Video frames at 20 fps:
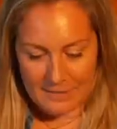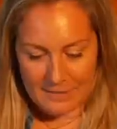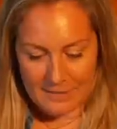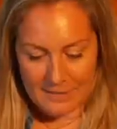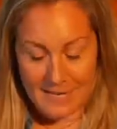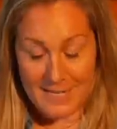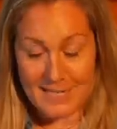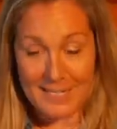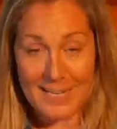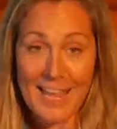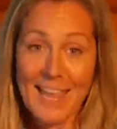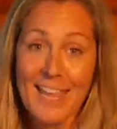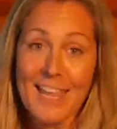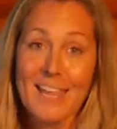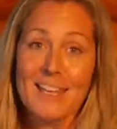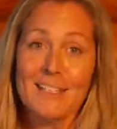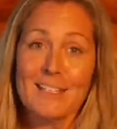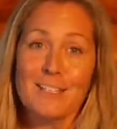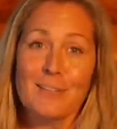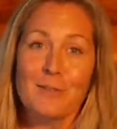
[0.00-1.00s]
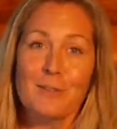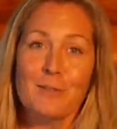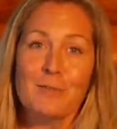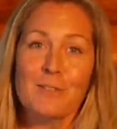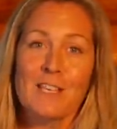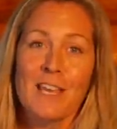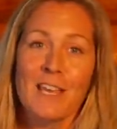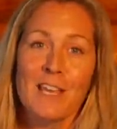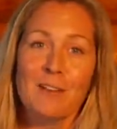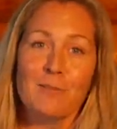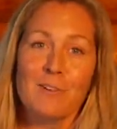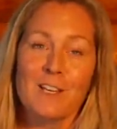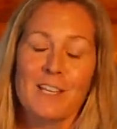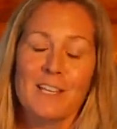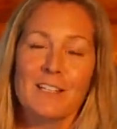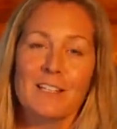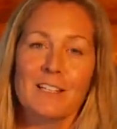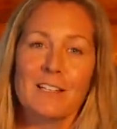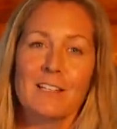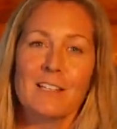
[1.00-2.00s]
98. It was
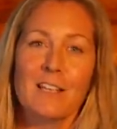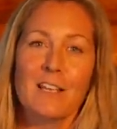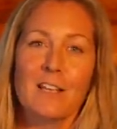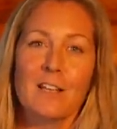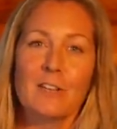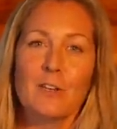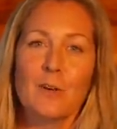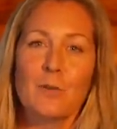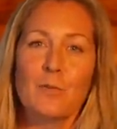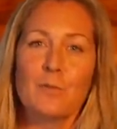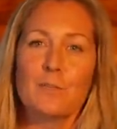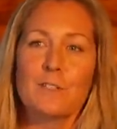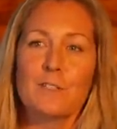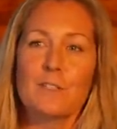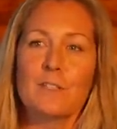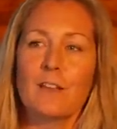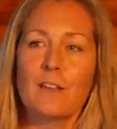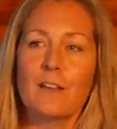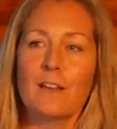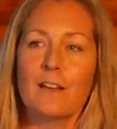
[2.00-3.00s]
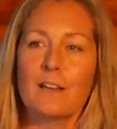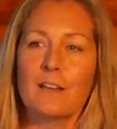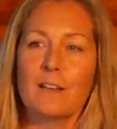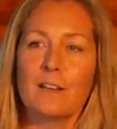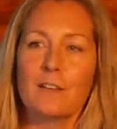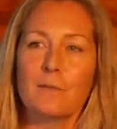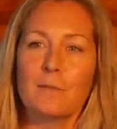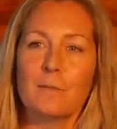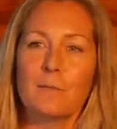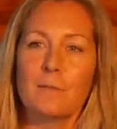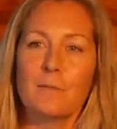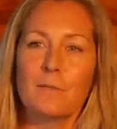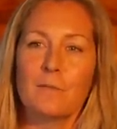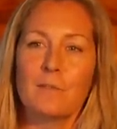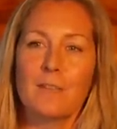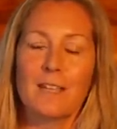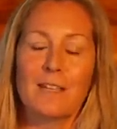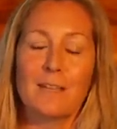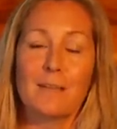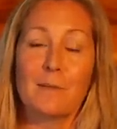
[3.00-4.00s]
handwritten notes
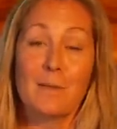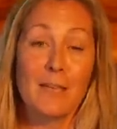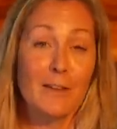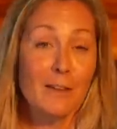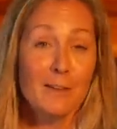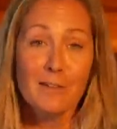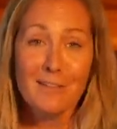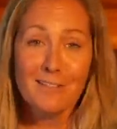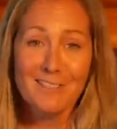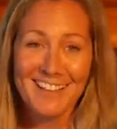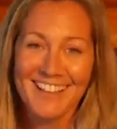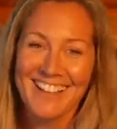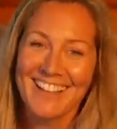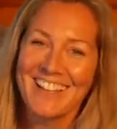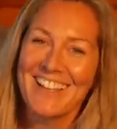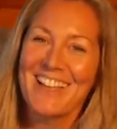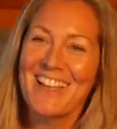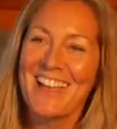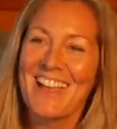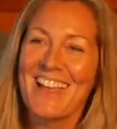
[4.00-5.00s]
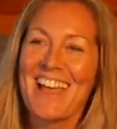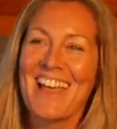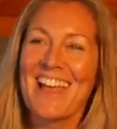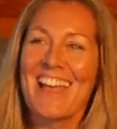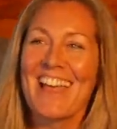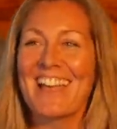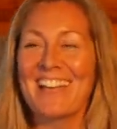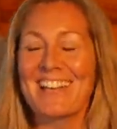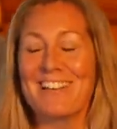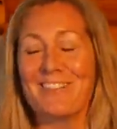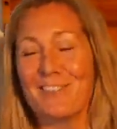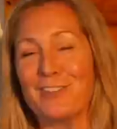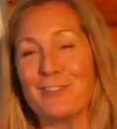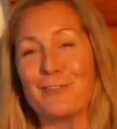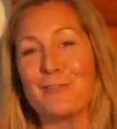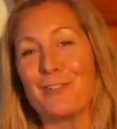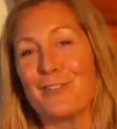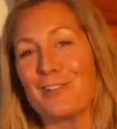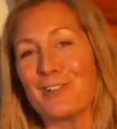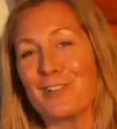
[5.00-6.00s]
in the mail. And a
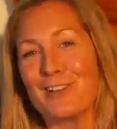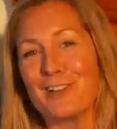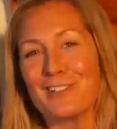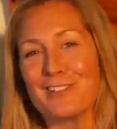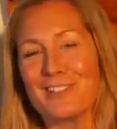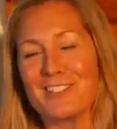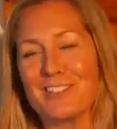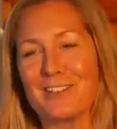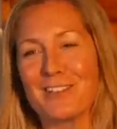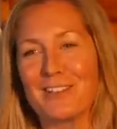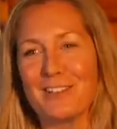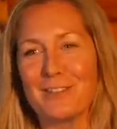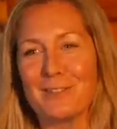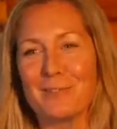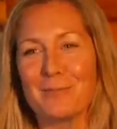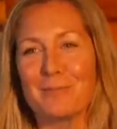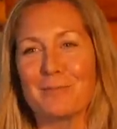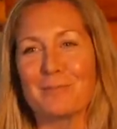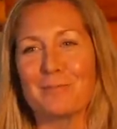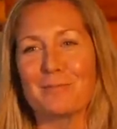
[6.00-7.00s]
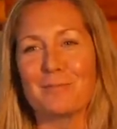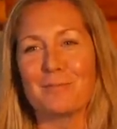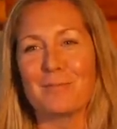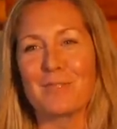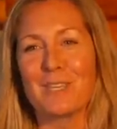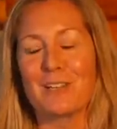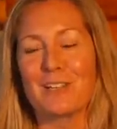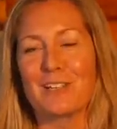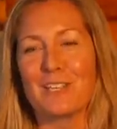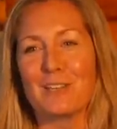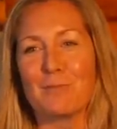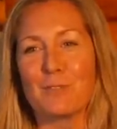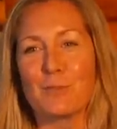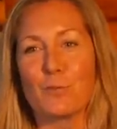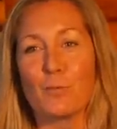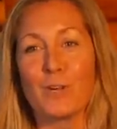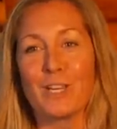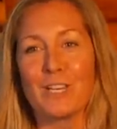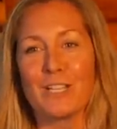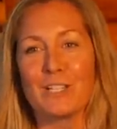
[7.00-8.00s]
few phone calls. You know, he was
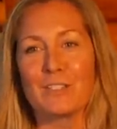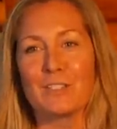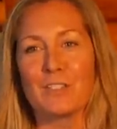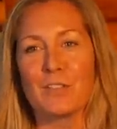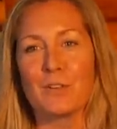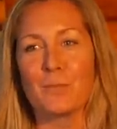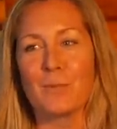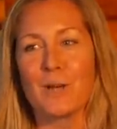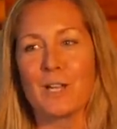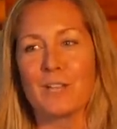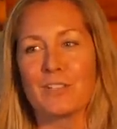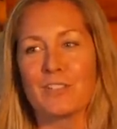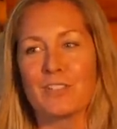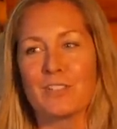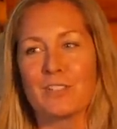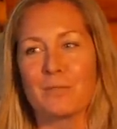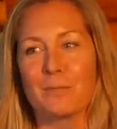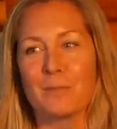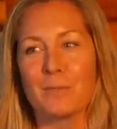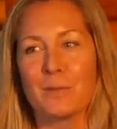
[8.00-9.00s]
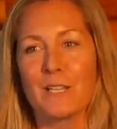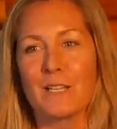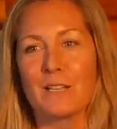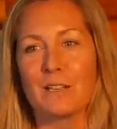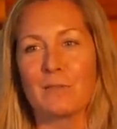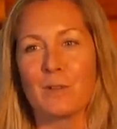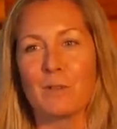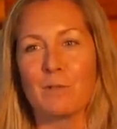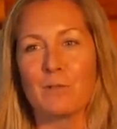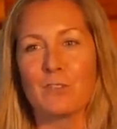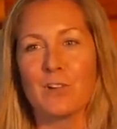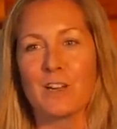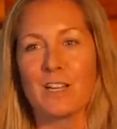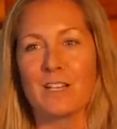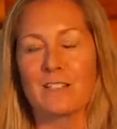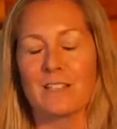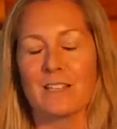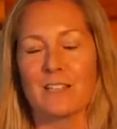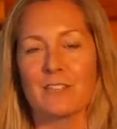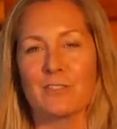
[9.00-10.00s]
working so much, but we would try
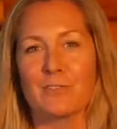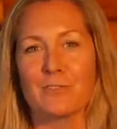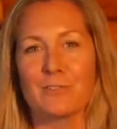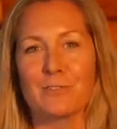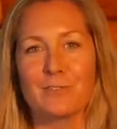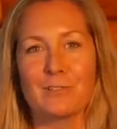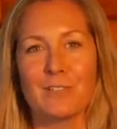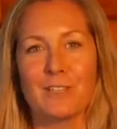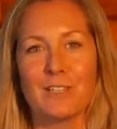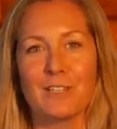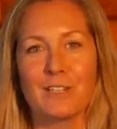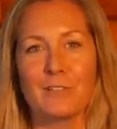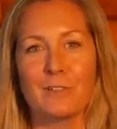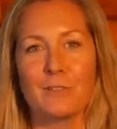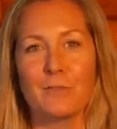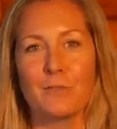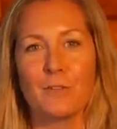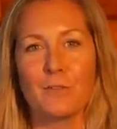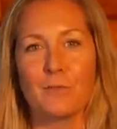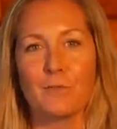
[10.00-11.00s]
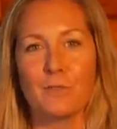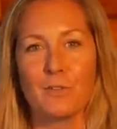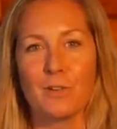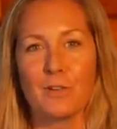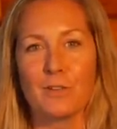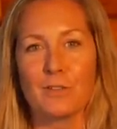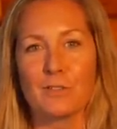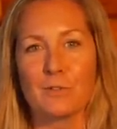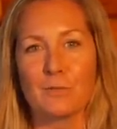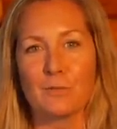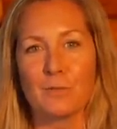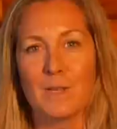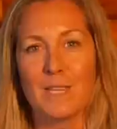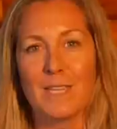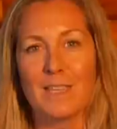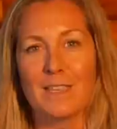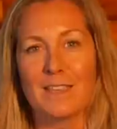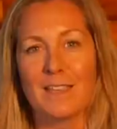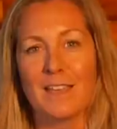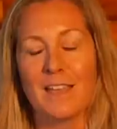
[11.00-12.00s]
and schedule, you know, a few phone calls a
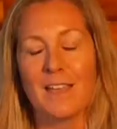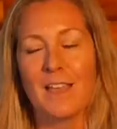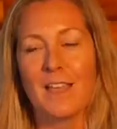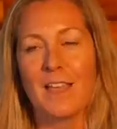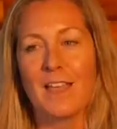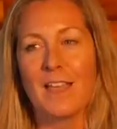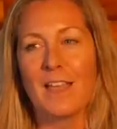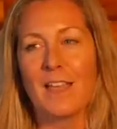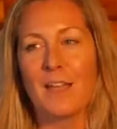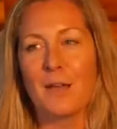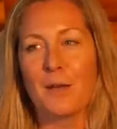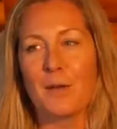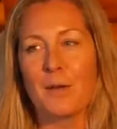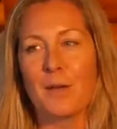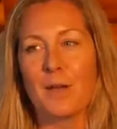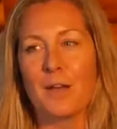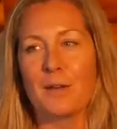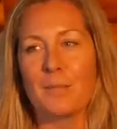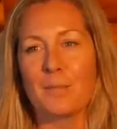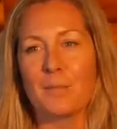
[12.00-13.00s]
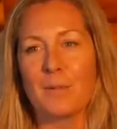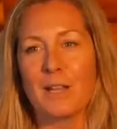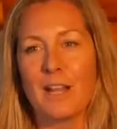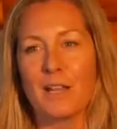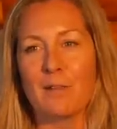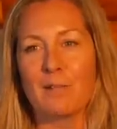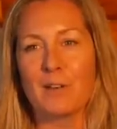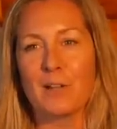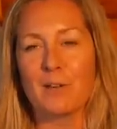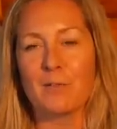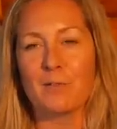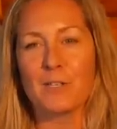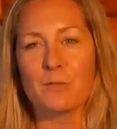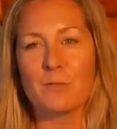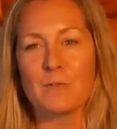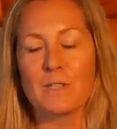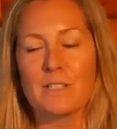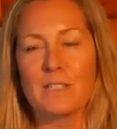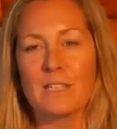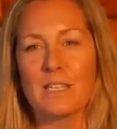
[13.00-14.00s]
week. But I would always
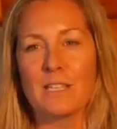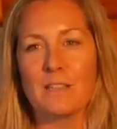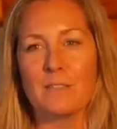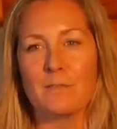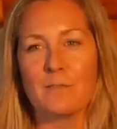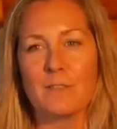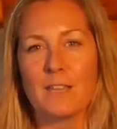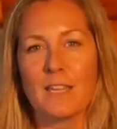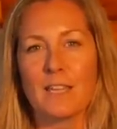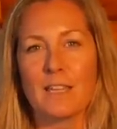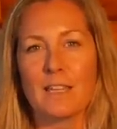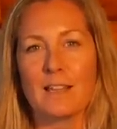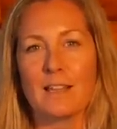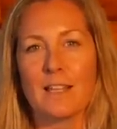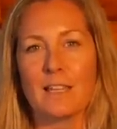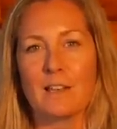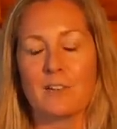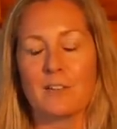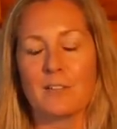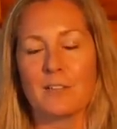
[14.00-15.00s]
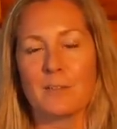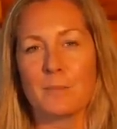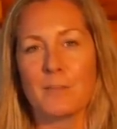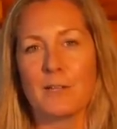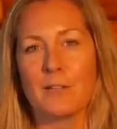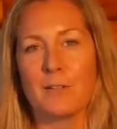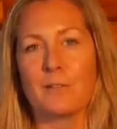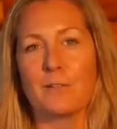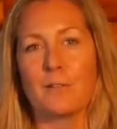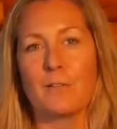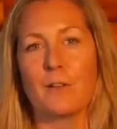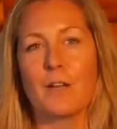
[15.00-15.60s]
receive a letter in the mail,